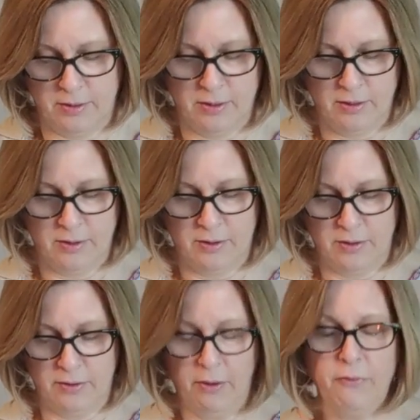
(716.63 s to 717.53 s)
Feel
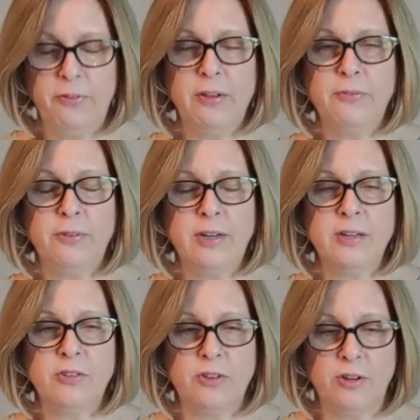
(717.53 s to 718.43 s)
free to share your
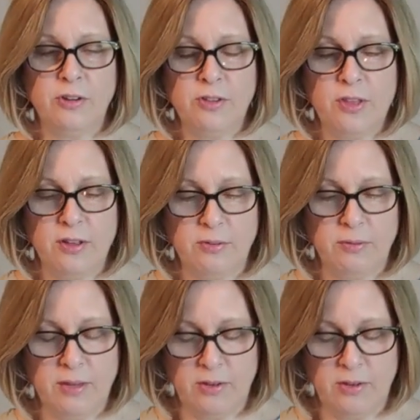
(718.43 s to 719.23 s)
thoughts with each other.